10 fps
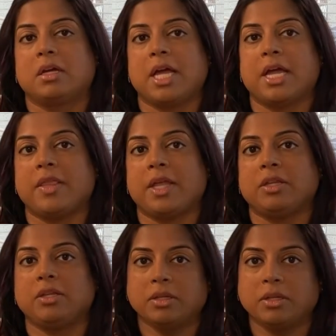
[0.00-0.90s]
and
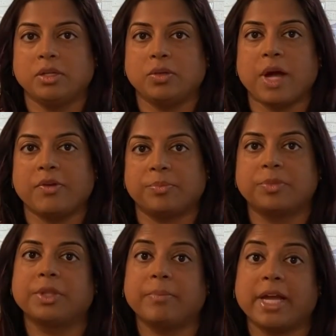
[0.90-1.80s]
then you have to
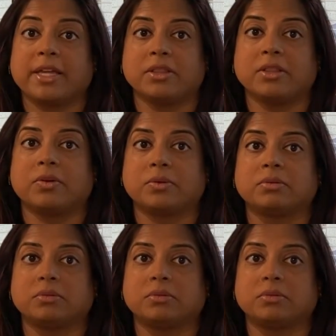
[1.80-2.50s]
put them back in though.